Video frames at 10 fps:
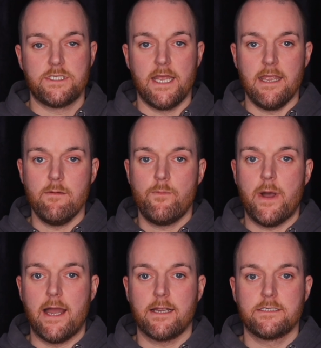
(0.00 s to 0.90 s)
then
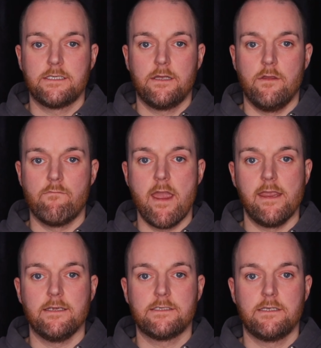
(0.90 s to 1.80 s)
impacts the
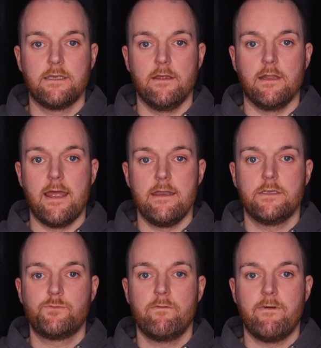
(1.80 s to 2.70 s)
rates that
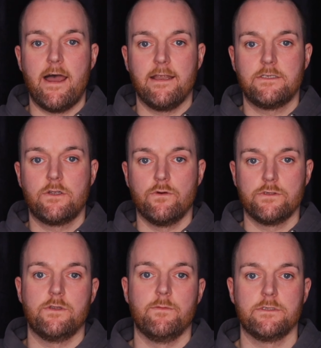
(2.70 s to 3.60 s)
lenders provide to
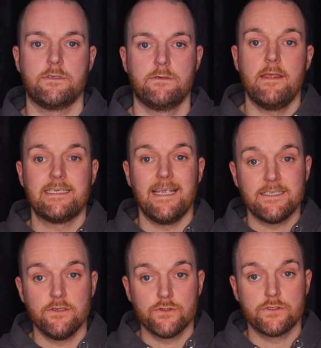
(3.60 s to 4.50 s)
customers. This
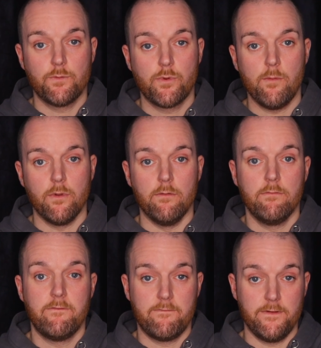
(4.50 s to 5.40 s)
isn't just a problem
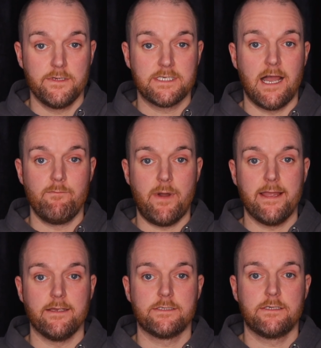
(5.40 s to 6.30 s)
for first-time
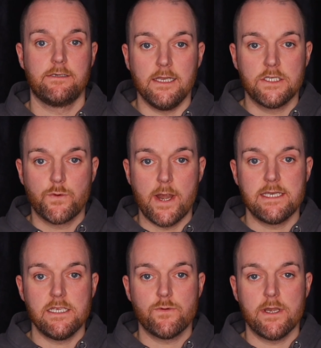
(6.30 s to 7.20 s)
buyers. In
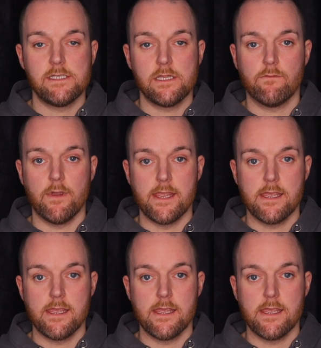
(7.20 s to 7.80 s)
2023,